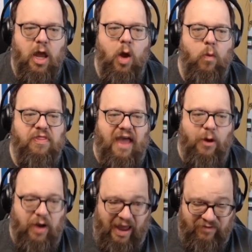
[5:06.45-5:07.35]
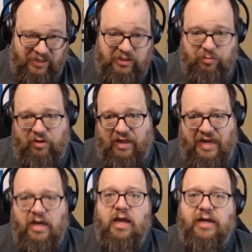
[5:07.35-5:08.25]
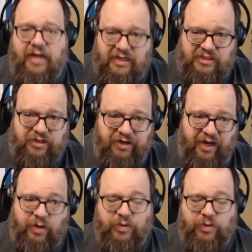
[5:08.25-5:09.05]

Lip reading: without having to play get stuck in,